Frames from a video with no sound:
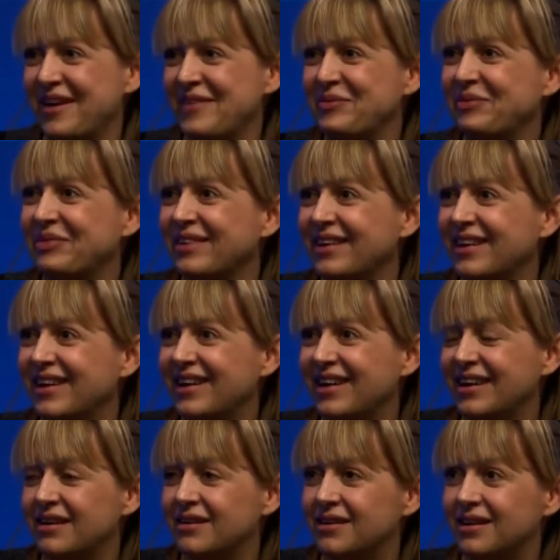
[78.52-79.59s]
And you would argue that that's
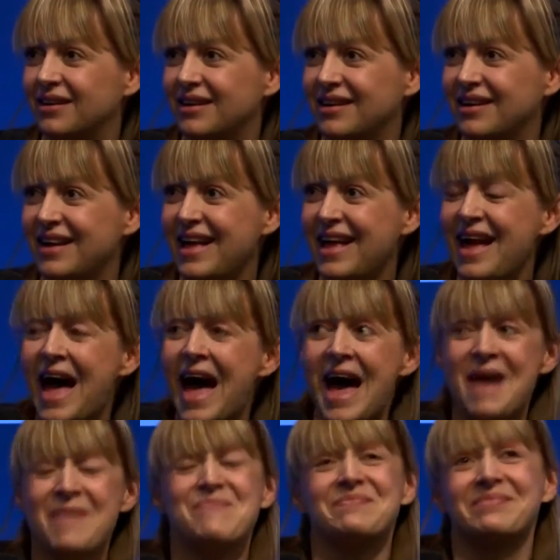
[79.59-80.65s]
even better than
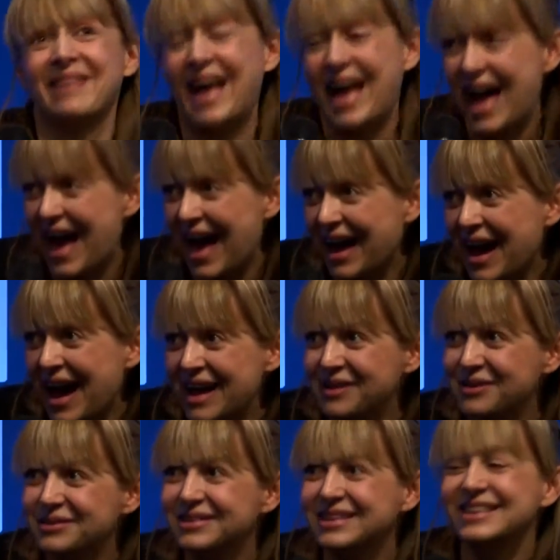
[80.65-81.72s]
a small
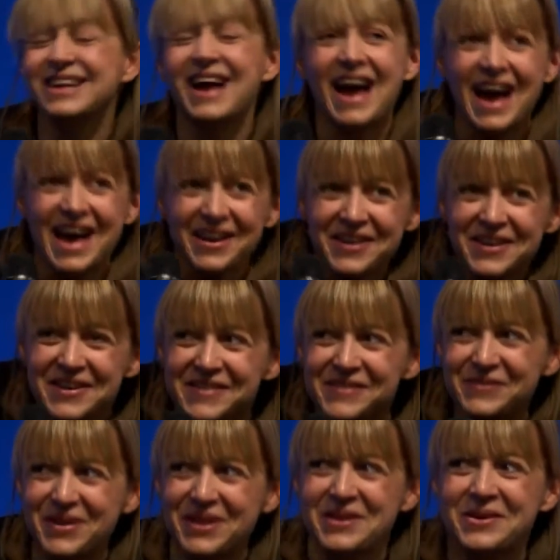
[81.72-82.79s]
cinema going into a
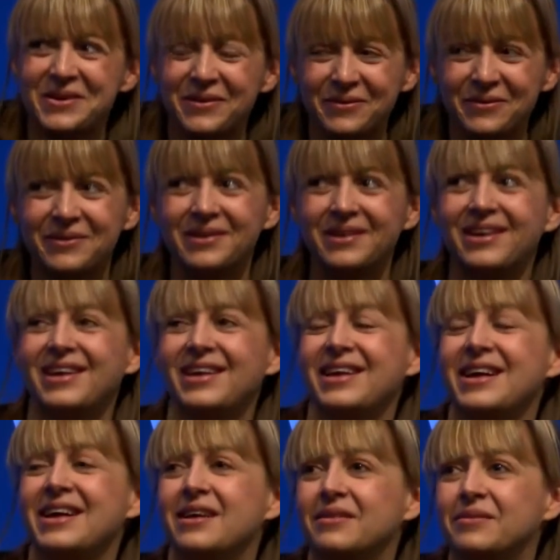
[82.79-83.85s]
3D model with your
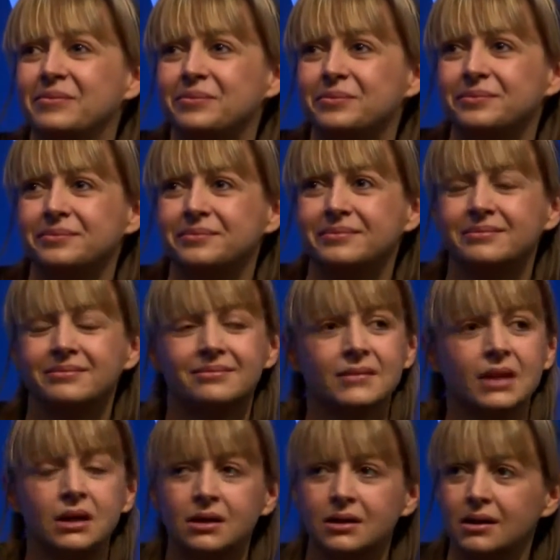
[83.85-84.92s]
clients, where the clients can move
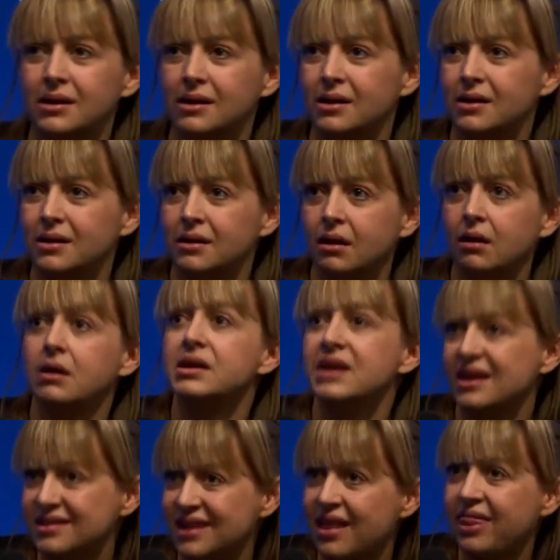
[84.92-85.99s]
around
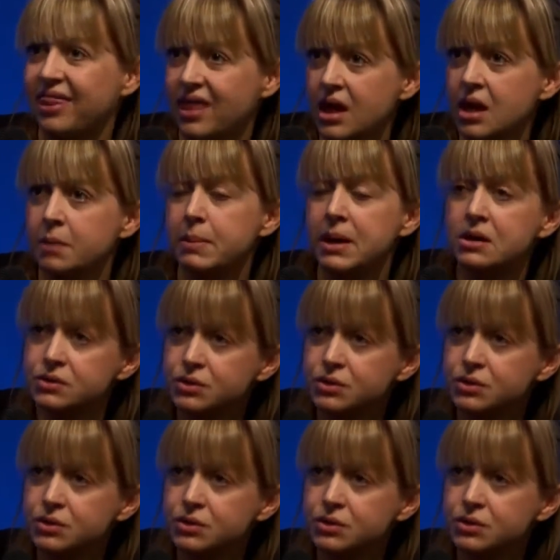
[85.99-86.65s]
wherever they want?